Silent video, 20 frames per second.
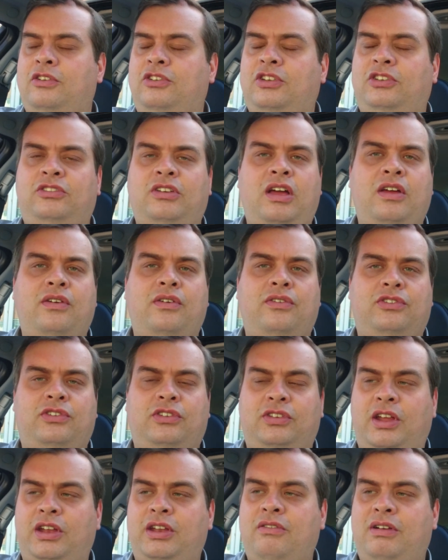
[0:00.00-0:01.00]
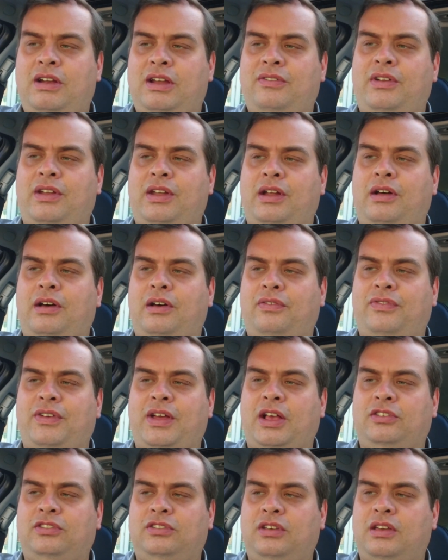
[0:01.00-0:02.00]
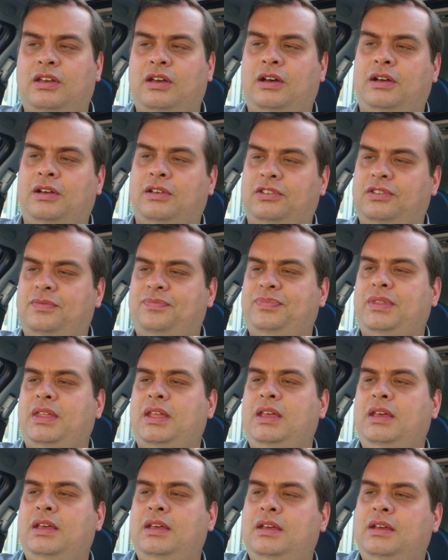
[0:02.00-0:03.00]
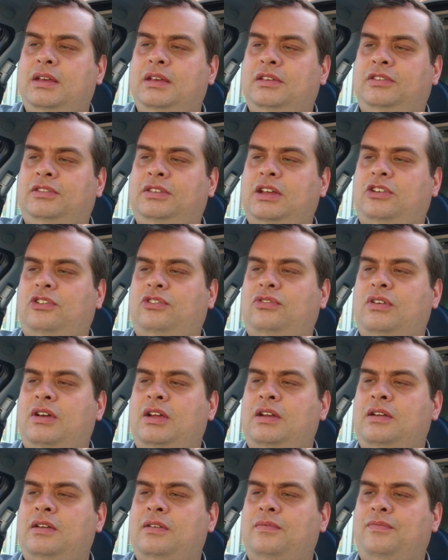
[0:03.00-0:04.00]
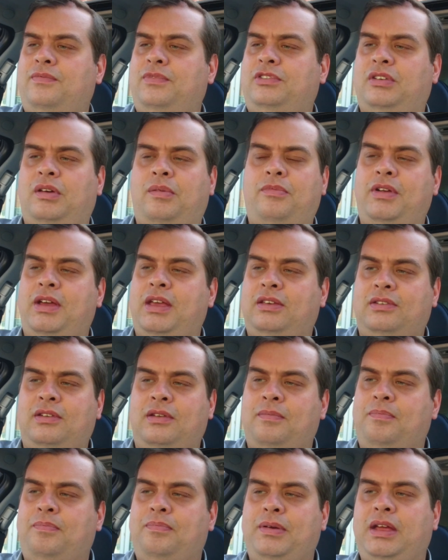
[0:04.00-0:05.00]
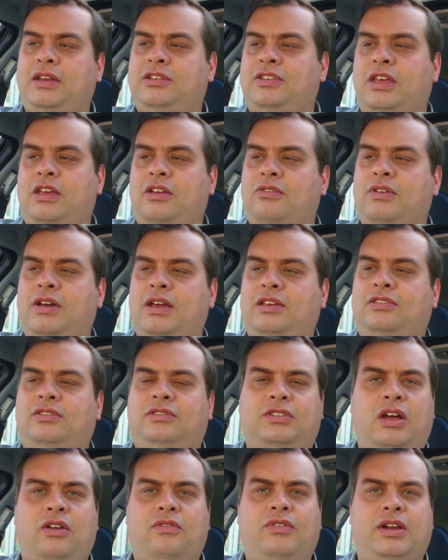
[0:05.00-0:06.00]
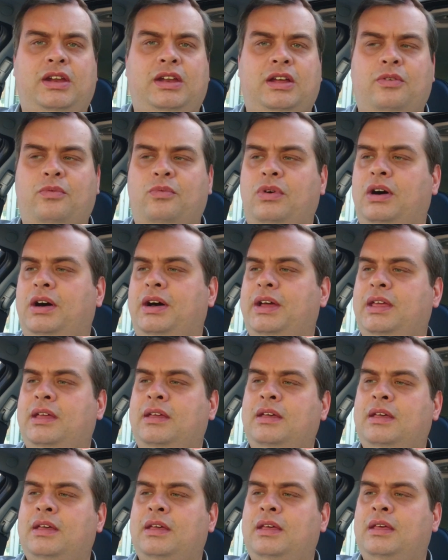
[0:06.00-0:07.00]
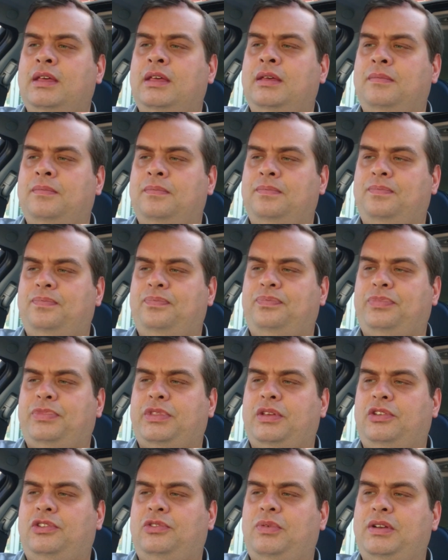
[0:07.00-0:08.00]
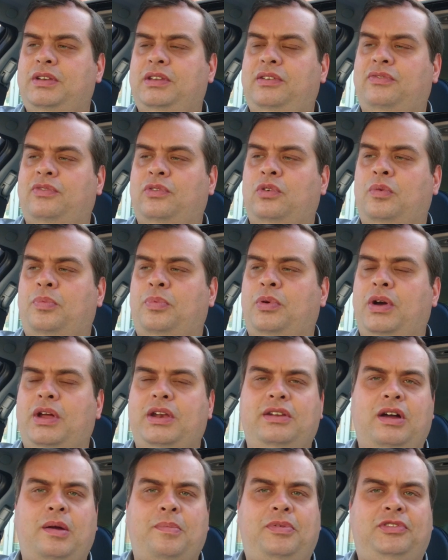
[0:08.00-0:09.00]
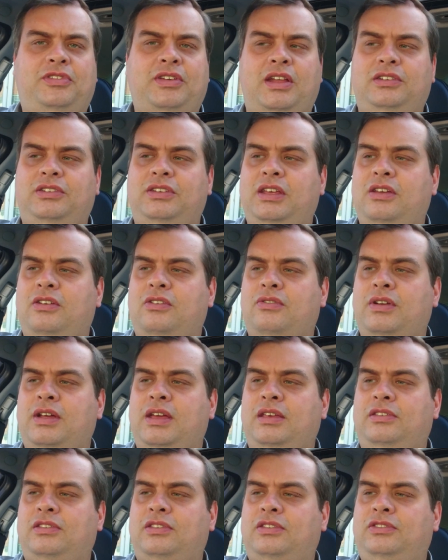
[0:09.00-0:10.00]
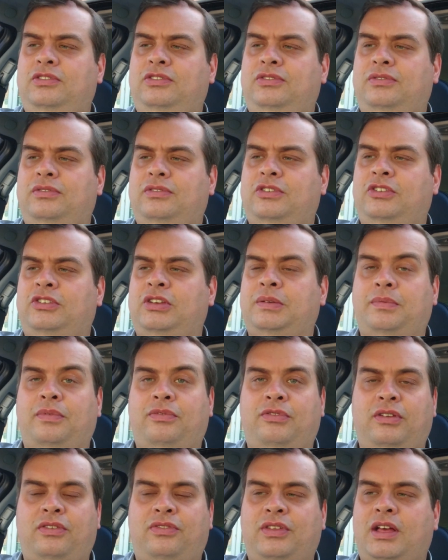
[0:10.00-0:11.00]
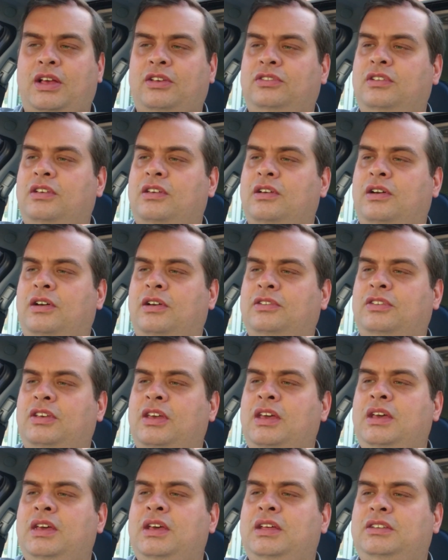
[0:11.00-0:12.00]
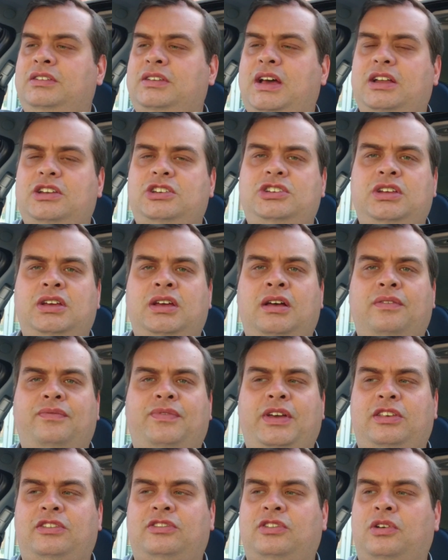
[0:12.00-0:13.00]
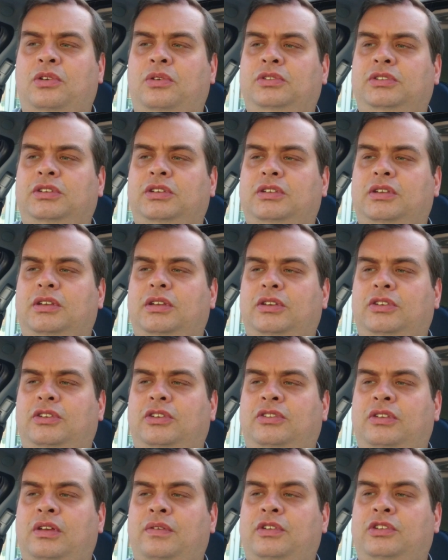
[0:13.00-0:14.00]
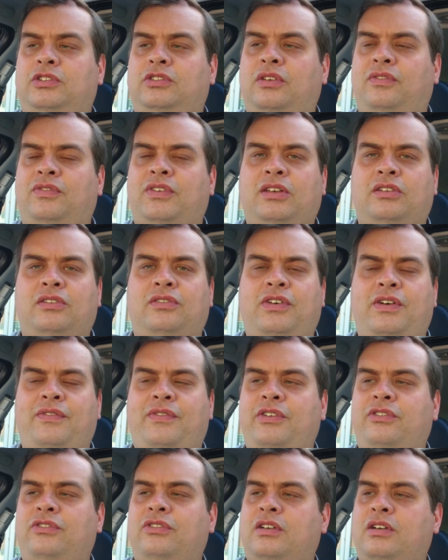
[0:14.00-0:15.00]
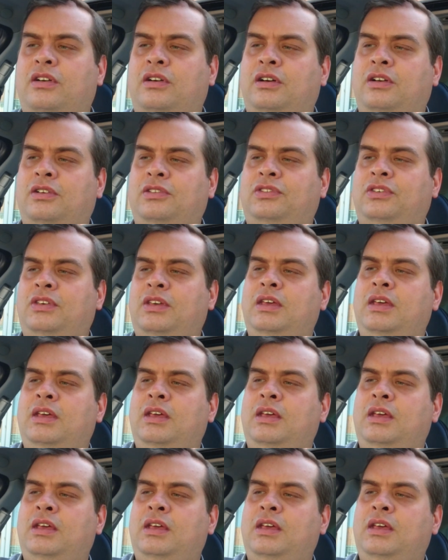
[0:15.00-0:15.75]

just under 11,500 cars. Citroen, for some reason, big decrease, don't really know why. 24.9% decrease, just over 3,000 cars. Dacia, they sold just over 2,500 cars,